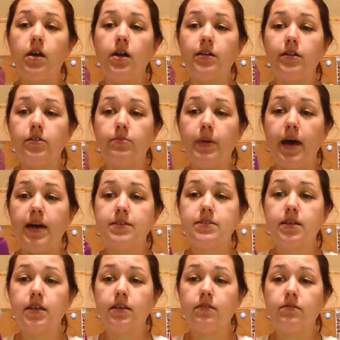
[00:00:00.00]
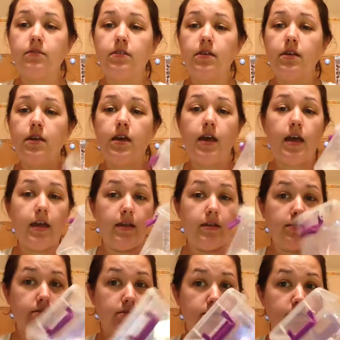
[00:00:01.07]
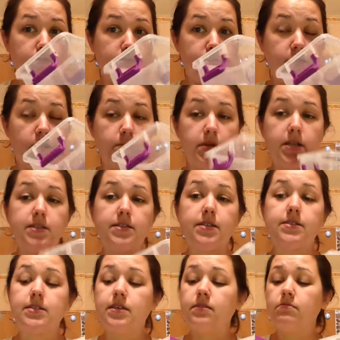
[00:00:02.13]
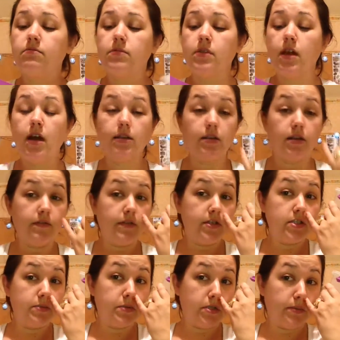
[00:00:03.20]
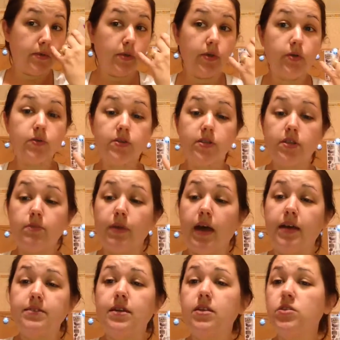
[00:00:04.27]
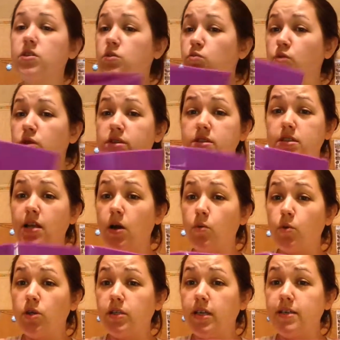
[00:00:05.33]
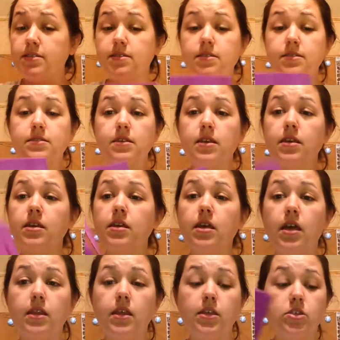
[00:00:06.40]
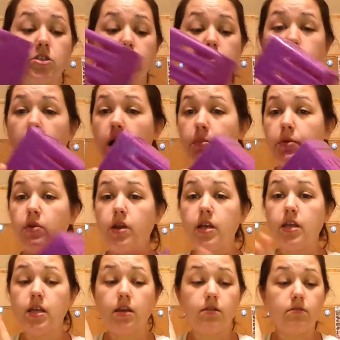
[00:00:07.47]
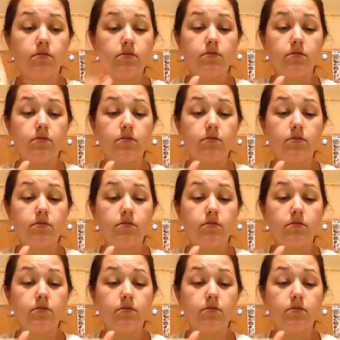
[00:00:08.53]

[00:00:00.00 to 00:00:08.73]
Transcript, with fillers: a little basket, and the tub that it sits in. I love this. You put the produce in the basket and you can rinse it out real nice in the sink and then just pop it right in there